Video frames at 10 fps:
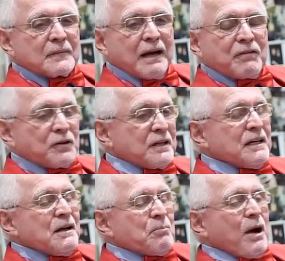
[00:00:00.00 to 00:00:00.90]
I've
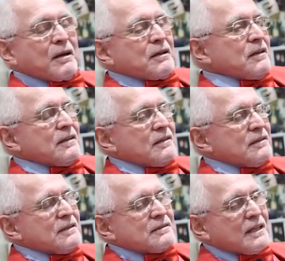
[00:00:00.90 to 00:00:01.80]
heard probably
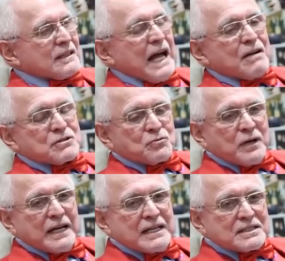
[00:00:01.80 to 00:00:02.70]
a thousand
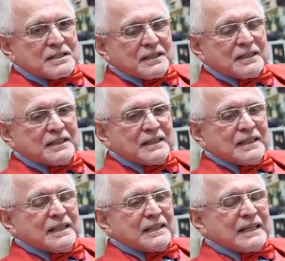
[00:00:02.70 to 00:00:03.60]
ways. Uh,
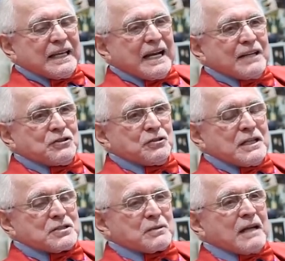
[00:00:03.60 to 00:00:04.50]
can I do
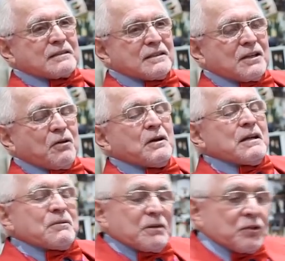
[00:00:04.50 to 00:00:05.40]
this without, you know,
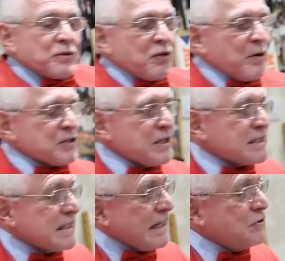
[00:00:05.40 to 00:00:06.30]
but the real question
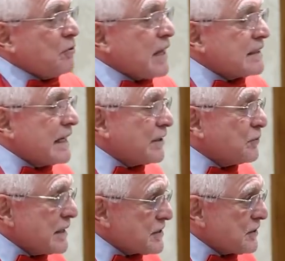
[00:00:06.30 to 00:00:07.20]
is can I do it without taking
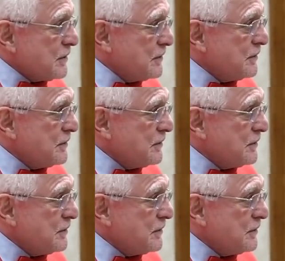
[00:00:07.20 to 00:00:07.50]
risk?